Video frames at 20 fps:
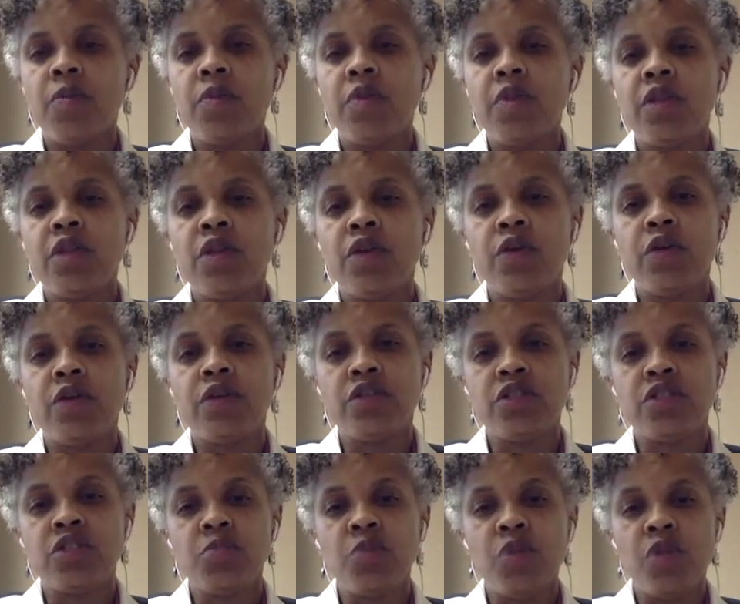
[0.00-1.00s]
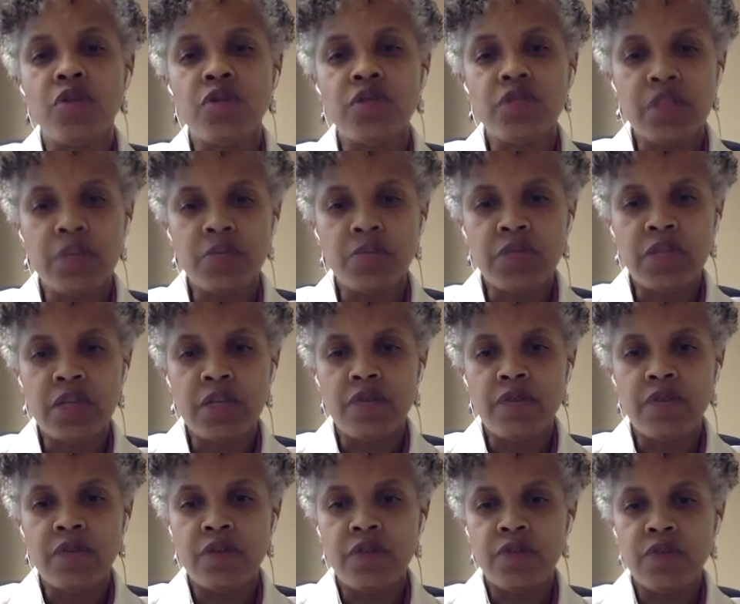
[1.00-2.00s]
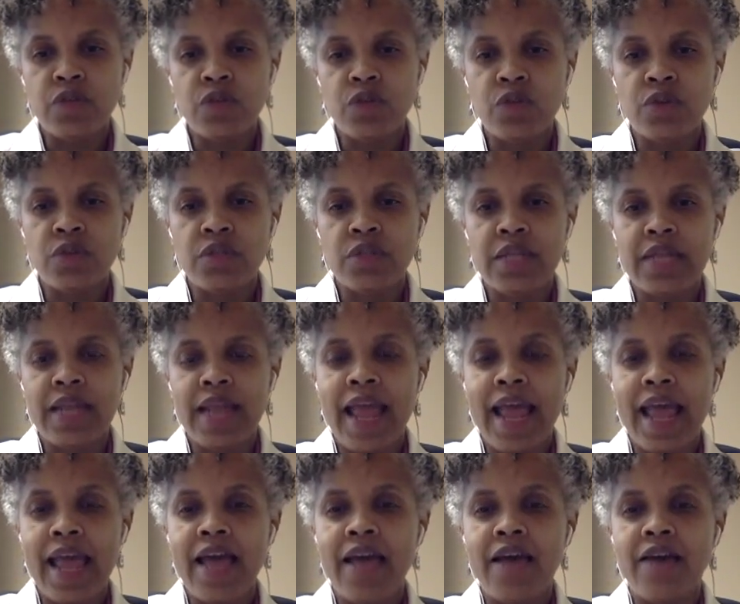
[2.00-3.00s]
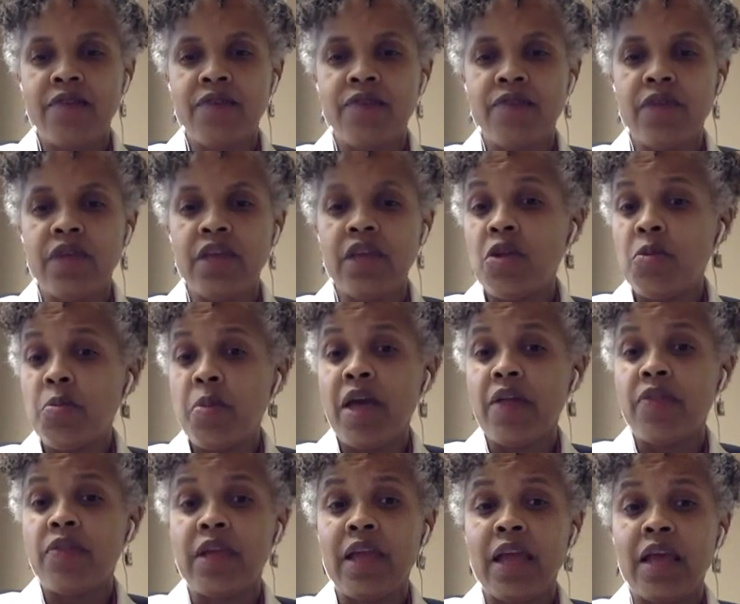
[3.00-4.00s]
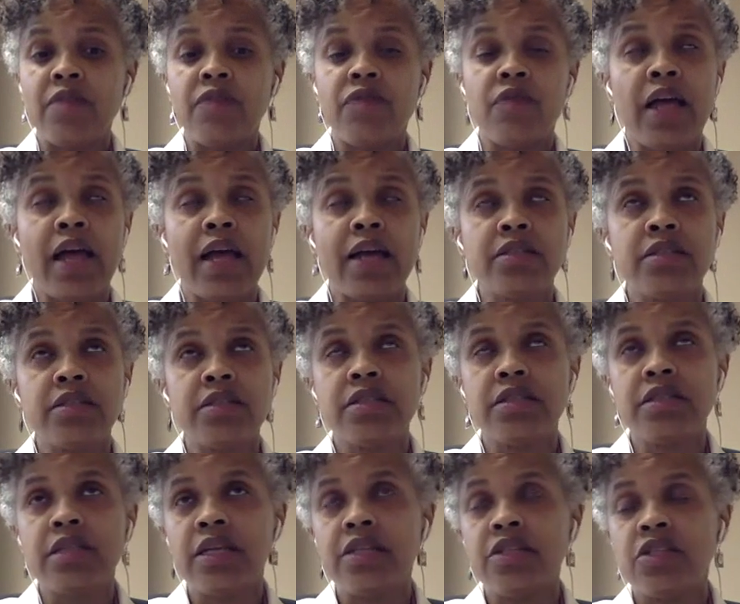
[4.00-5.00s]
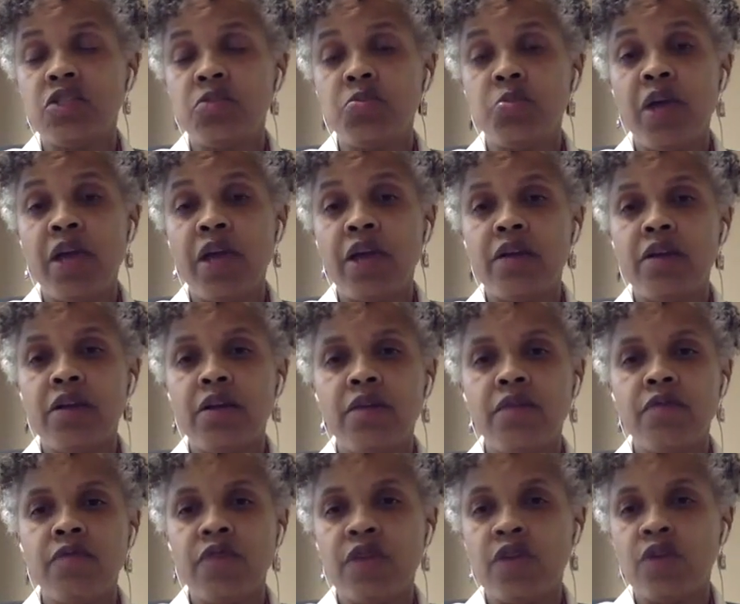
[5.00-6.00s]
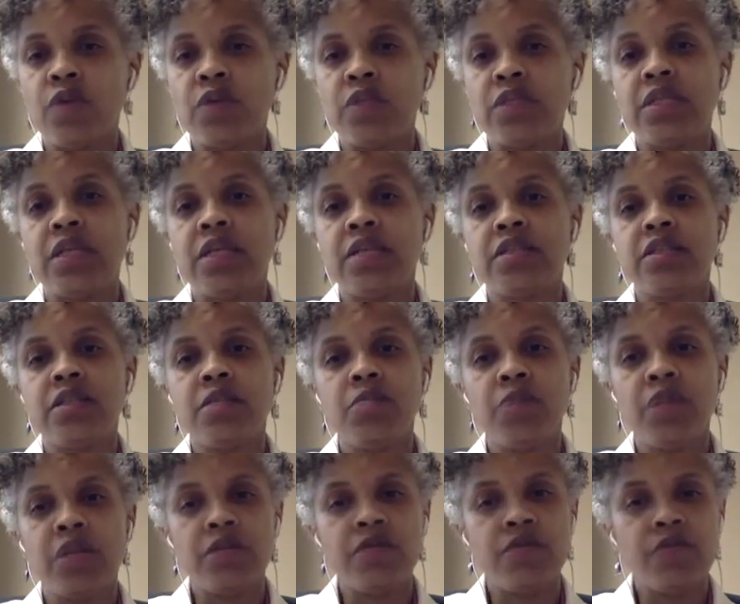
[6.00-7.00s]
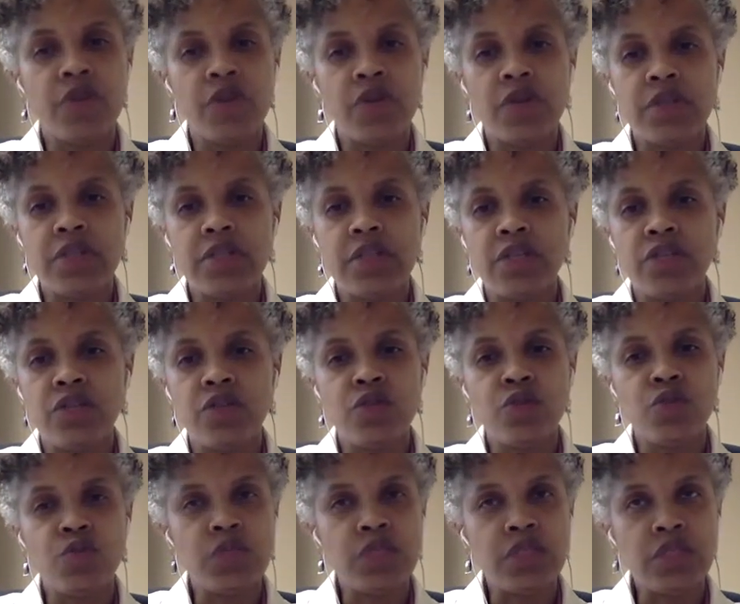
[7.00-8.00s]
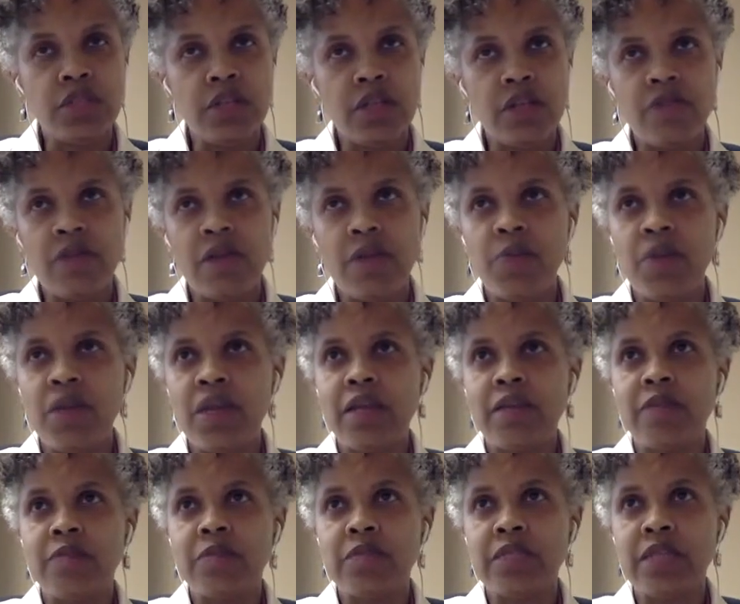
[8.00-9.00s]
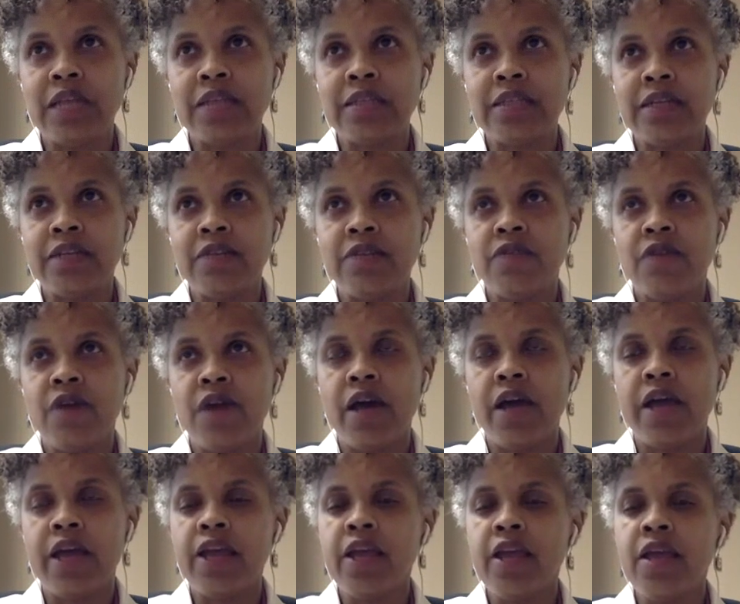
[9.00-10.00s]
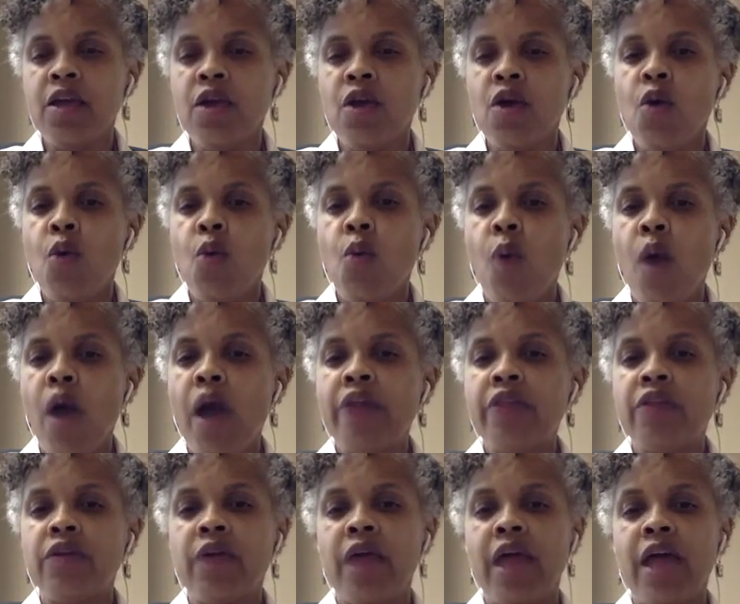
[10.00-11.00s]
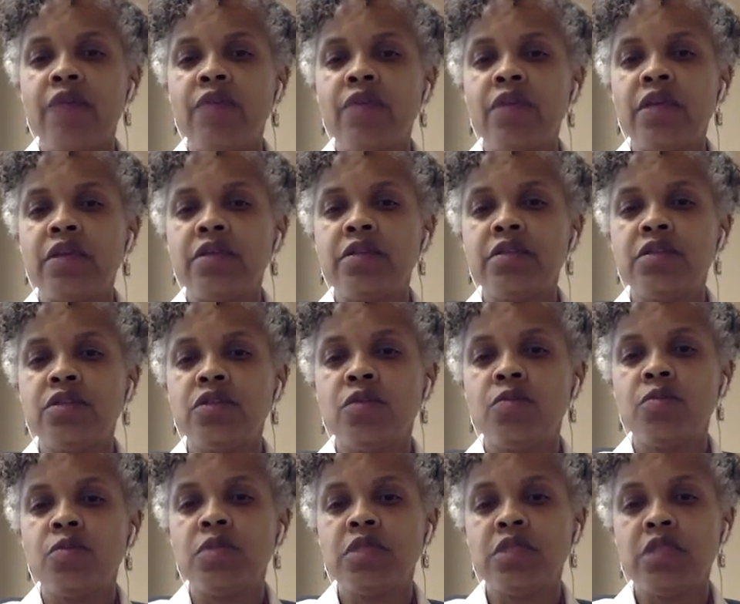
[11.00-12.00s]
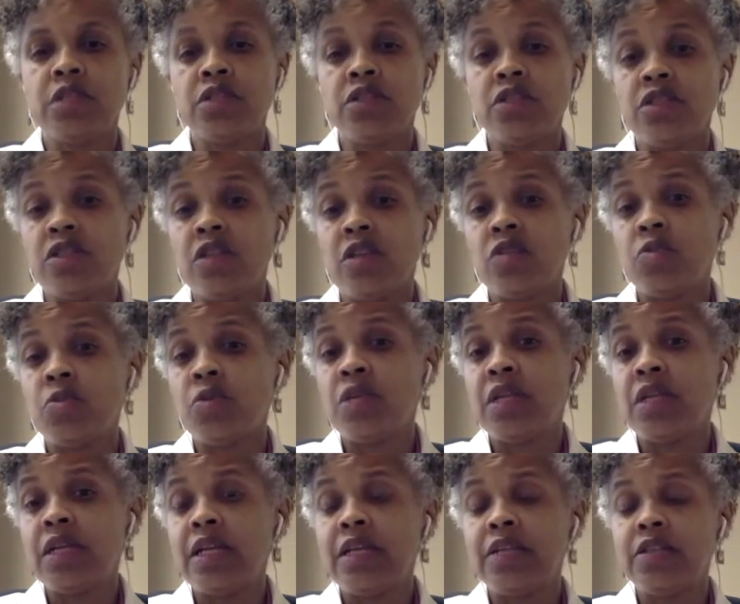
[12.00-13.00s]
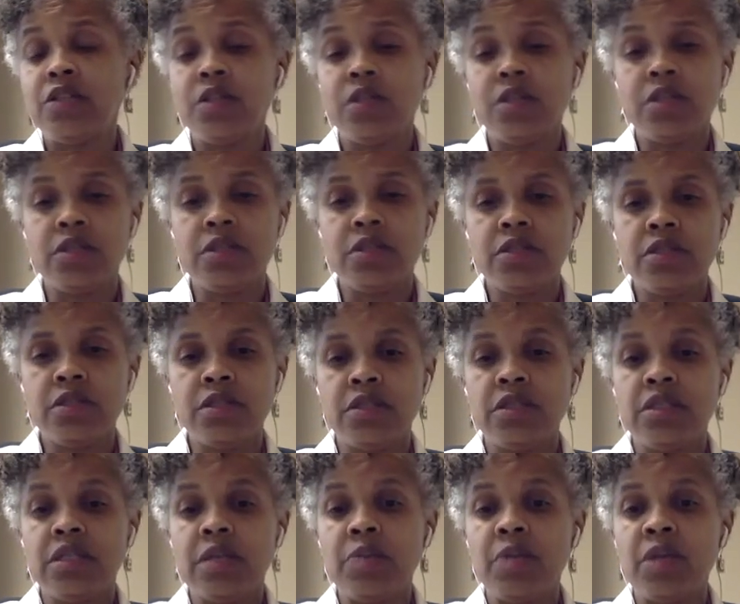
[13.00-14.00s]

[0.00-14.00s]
There is a smaller subset of individuals that have idiopathic anaphylaxis, and despite vigorous testing by the various centers, we still have not been able to identify why they're having such susceptibility to this systemic